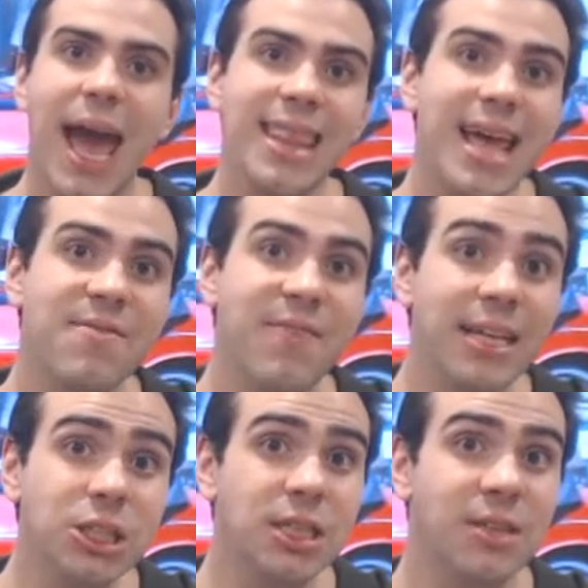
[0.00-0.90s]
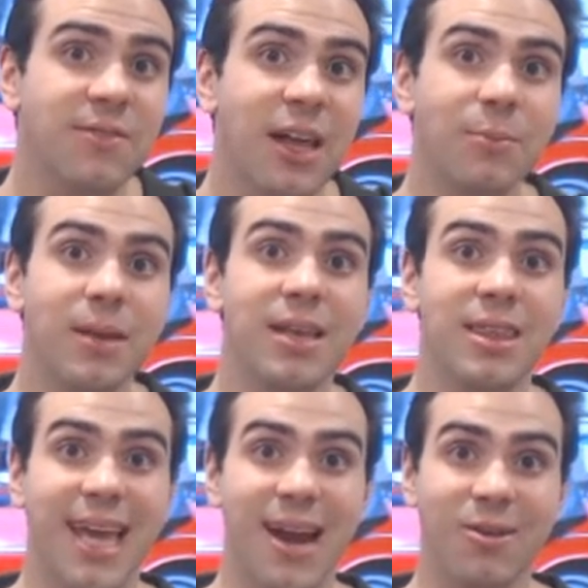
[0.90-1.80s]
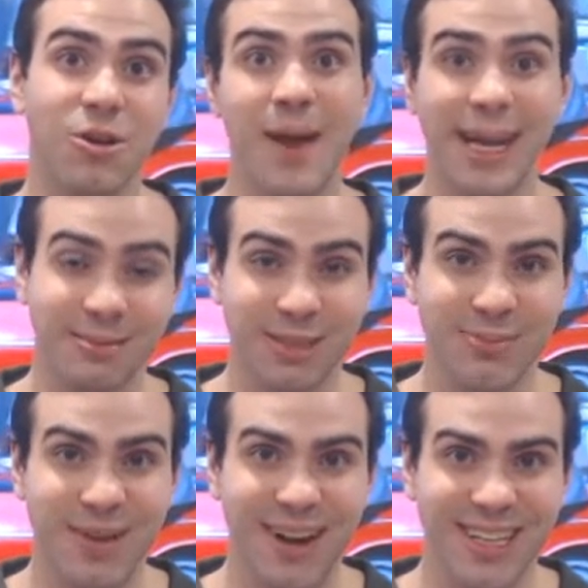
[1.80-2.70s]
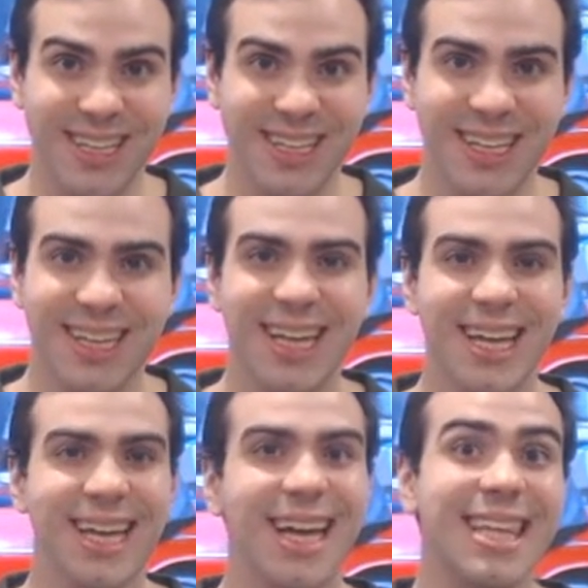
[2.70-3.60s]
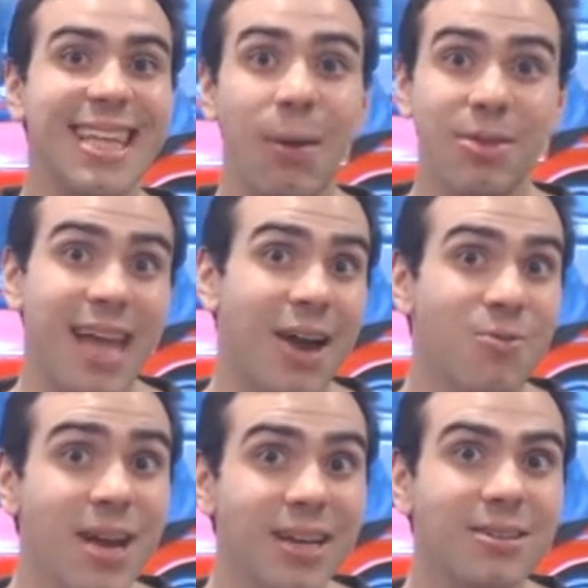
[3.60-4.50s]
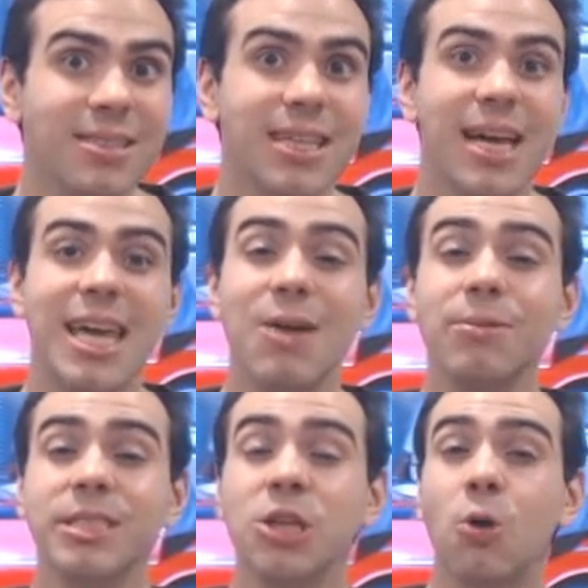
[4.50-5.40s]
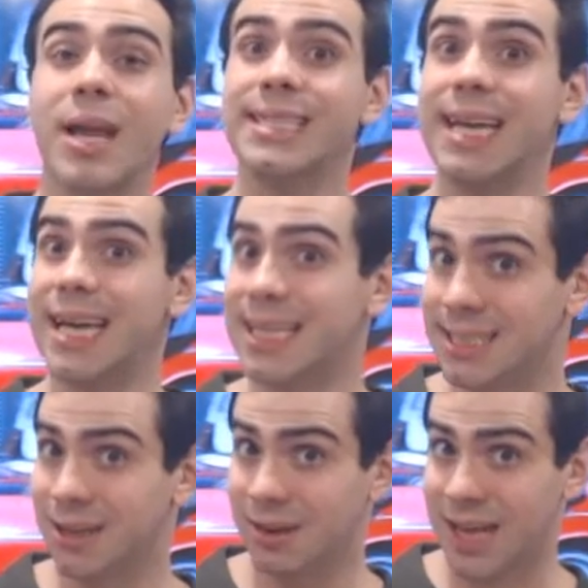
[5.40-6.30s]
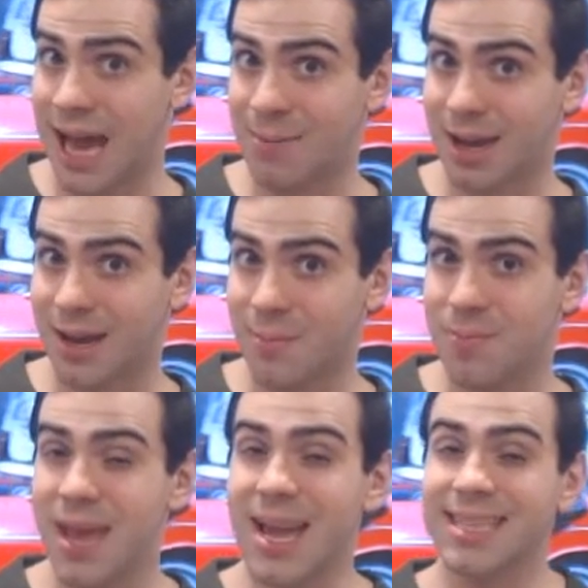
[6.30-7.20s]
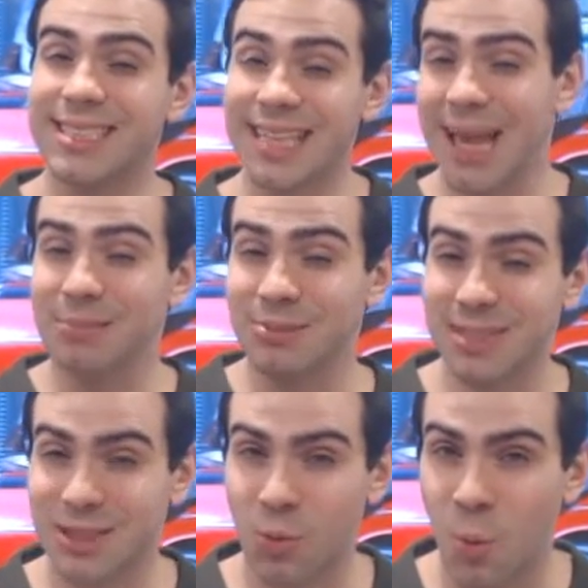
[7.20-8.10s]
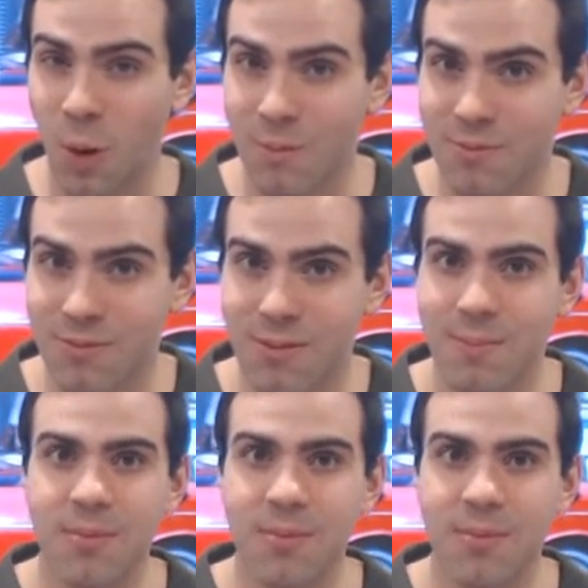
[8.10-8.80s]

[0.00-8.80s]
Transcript: And that eventually developed into the character Maxwell Smart. Now with Don Rickles, he was known as an insult comic, and his nickname was Mr. Warmth.